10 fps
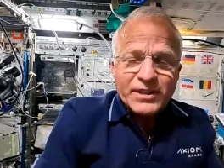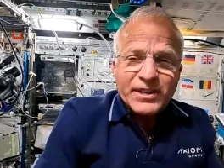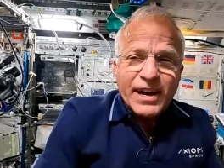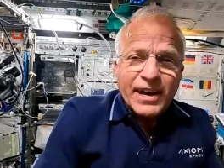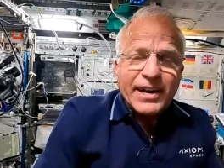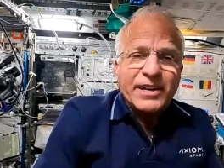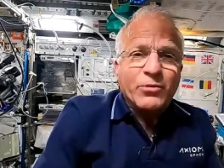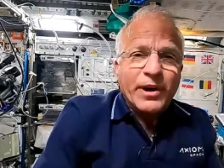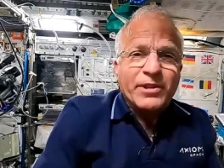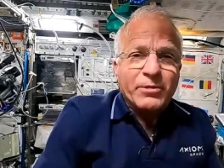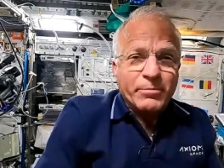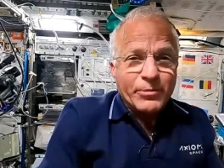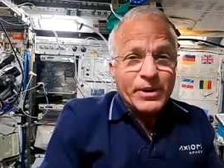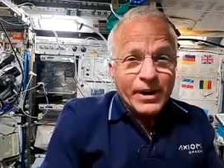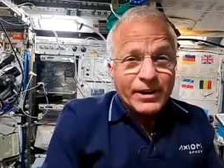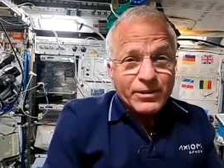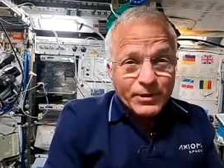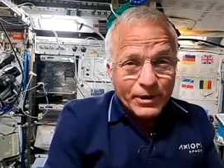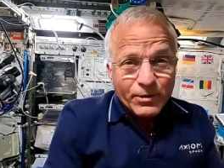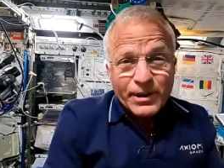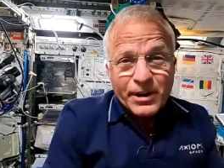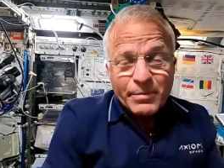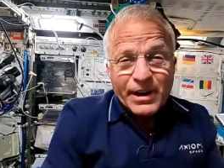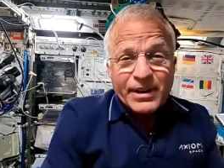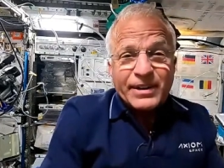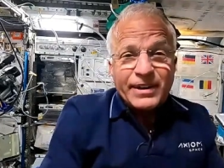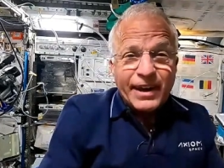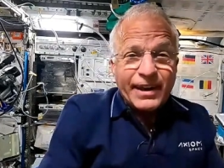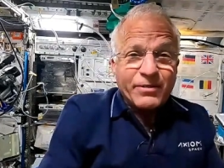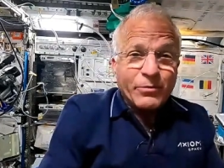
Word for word: It's kind of like the weather, but we're not doing a whole lot about it yet.